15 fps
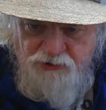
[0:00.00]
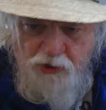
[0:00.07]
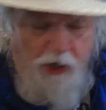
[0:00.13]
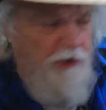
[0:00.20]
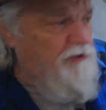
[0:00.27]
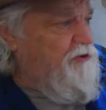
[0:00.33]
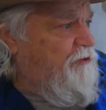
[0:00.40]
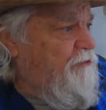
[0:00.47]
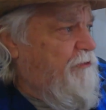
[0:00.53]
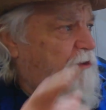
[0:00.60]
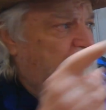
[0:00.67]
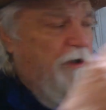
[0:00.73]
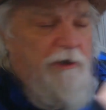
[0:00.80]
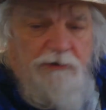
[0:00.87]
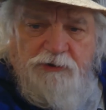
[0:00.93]
charger
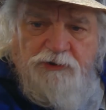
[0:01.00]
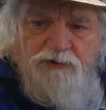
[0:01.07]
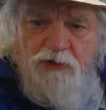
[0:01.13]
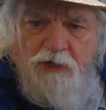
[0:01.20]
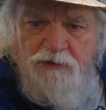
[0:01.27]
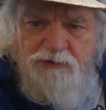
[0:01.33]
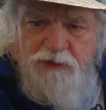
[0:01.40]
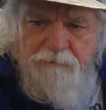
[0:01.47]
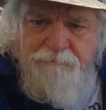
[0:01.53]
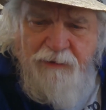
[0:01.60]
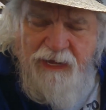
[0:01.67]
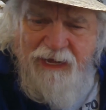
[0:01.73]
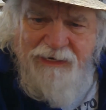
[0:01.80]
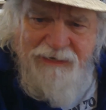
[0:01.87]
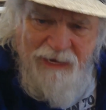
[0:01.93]
to charge up
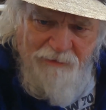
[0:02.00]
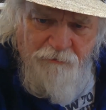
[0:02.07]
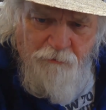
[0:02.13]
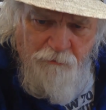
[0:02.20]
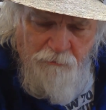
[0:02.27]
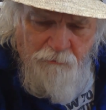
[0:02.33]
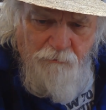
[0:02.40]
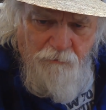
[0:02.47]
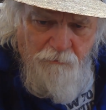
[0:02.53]
another